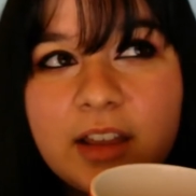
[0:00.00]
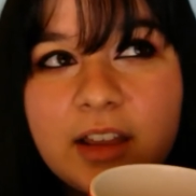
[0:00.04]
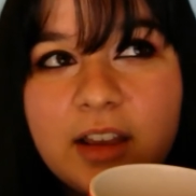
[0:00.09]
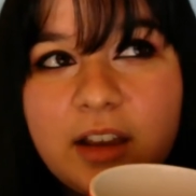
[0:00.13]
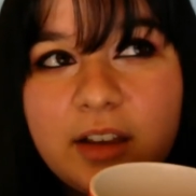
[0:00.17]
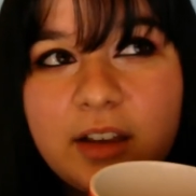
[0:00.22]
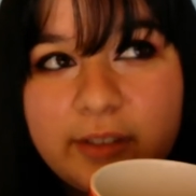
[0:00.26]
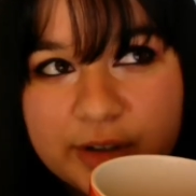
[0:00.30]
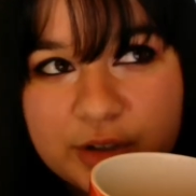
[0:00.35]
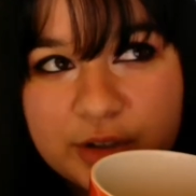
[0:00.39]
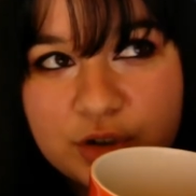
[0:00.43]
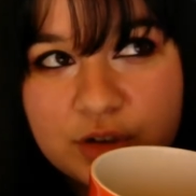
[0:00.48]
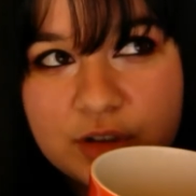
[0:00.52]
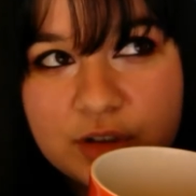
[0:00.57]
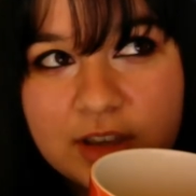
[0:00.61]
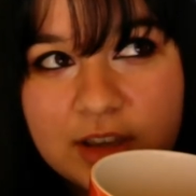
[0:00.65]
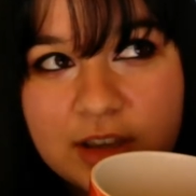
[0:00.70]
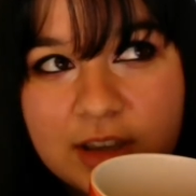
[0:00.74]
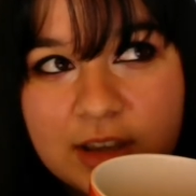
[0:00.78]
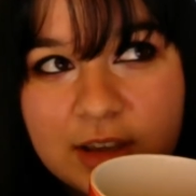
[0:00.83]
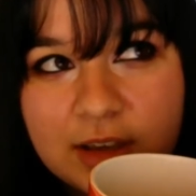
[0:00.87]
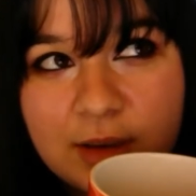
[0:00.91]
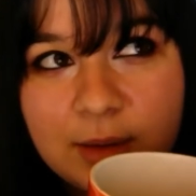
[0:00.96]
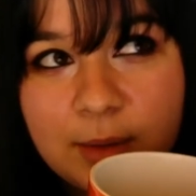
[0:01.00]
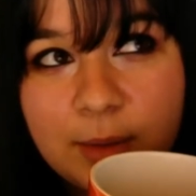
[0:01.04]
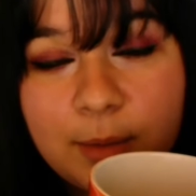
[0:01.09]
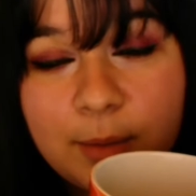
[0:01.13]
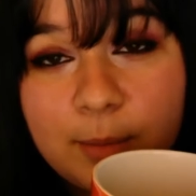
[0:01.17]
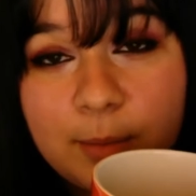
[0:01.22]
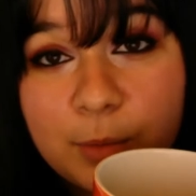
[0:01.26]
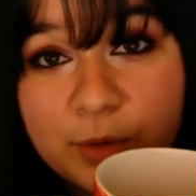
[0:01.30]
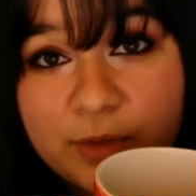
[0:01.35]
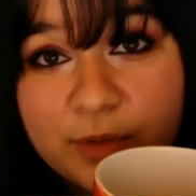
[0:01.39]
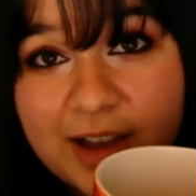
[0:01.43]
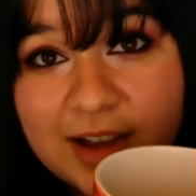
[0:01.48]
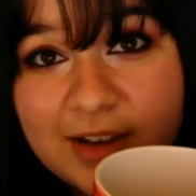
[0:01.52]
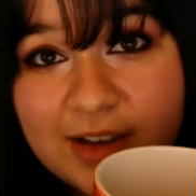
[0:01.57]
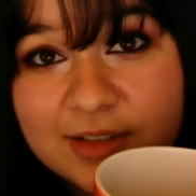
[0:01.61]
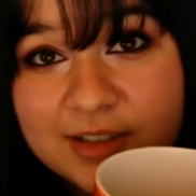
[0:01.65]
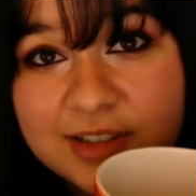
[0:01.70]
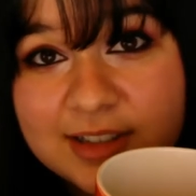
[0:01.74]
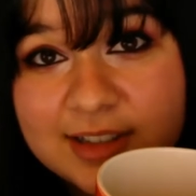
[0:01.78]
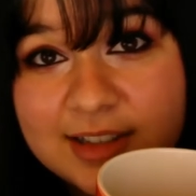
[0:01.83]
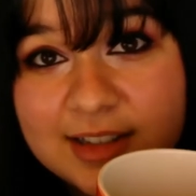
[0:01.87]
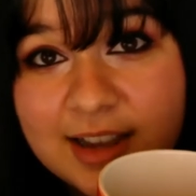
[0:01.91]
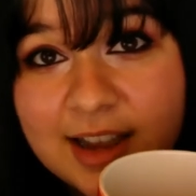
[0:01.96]
eventually move
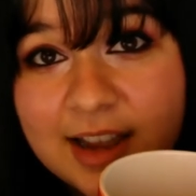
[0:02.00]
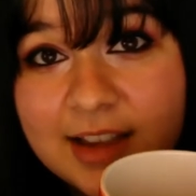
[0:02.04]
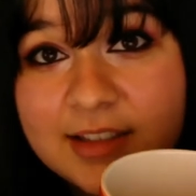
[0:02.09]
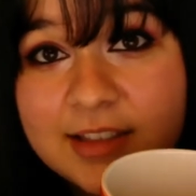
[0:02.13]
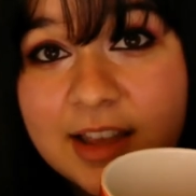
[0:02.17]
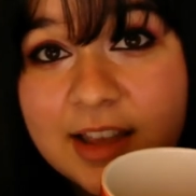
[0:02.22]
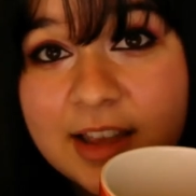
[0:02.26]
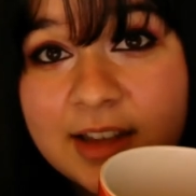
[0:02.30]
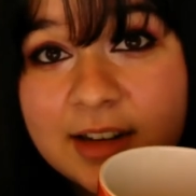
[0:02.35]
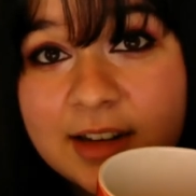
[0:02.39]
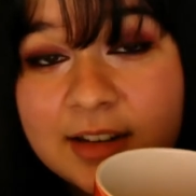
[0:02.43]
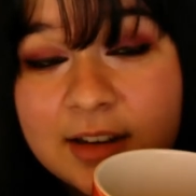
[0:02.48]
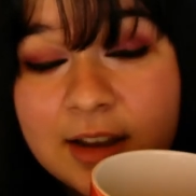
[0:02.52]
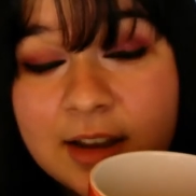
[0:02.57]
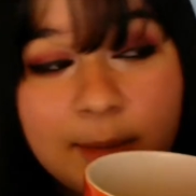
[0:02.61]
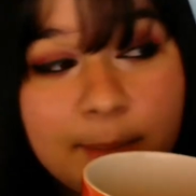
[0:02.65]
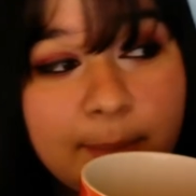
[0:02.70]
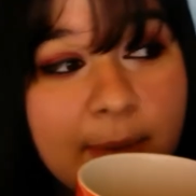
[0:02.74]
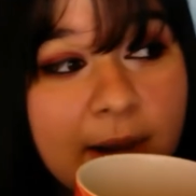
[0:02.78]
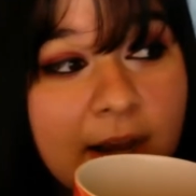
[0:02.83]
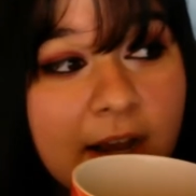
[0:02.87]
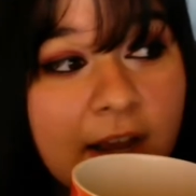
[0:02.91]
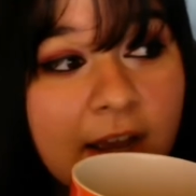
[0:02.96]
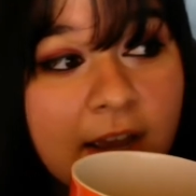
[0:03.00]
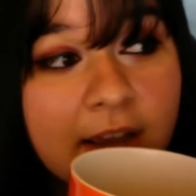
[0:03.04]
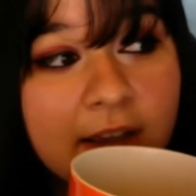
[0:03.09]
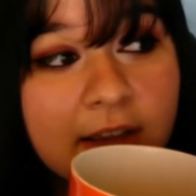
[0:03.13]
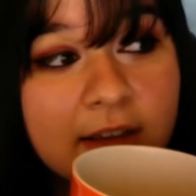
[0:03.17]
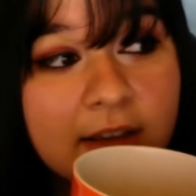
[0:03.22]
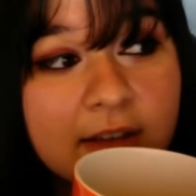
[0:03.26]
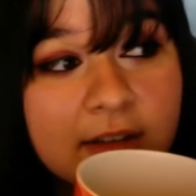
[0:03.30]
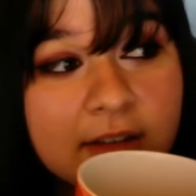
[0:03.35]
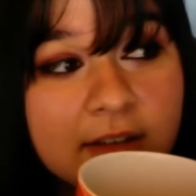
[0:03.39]
out, and then my